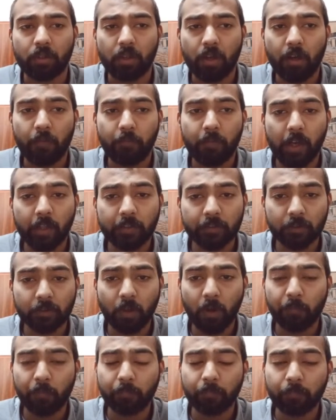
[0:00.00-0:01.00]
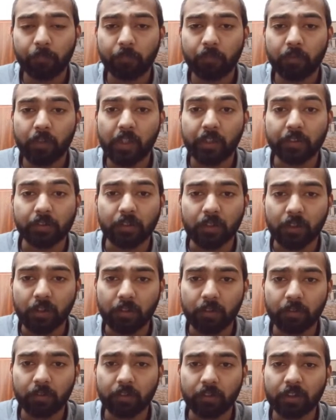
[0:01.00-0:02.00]
Effects of acid.
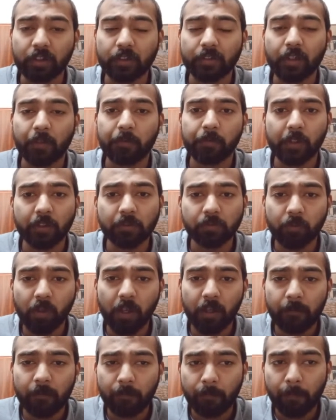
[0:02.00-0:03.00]
This is the first one.